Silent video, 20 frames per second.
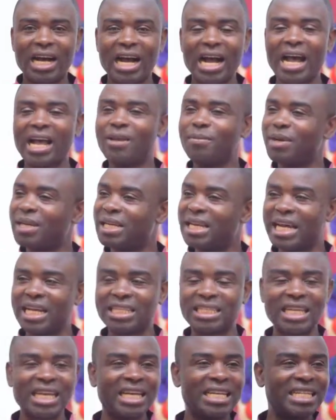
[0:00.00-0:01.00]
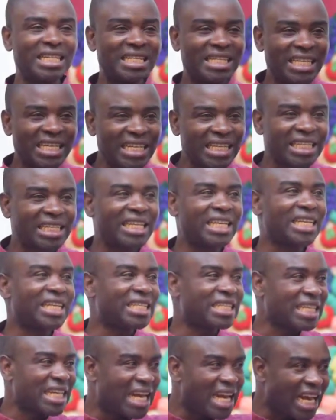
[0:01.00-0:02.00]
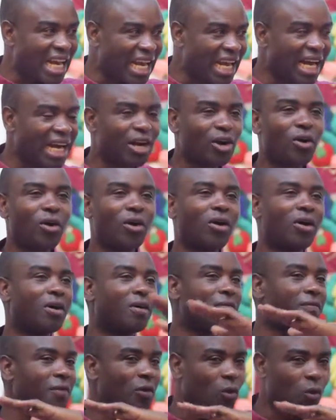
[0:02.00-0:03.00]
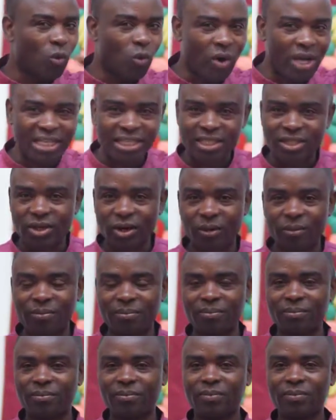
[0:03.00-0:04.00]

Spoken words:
I immediately said, this is lack of wisdom.